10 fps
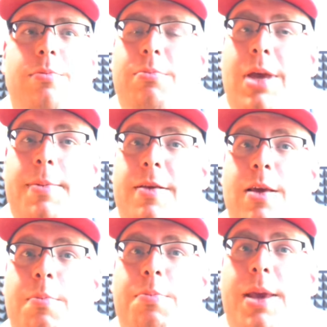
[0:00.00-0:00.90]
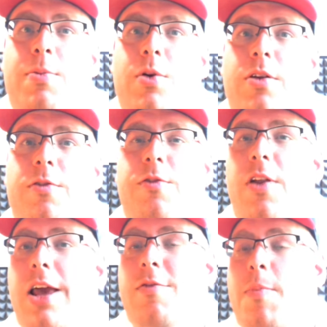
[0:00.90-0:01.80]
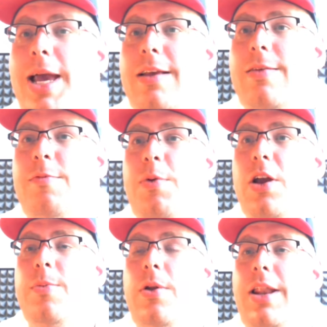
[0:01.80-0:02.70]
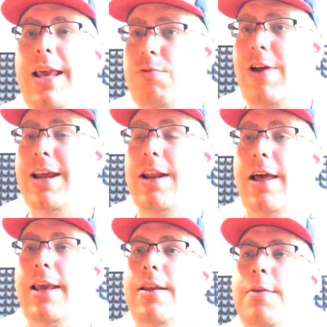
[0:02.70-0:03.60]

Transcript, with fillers: Maybe some people could fly on the backs of Pokemon like Dragonite.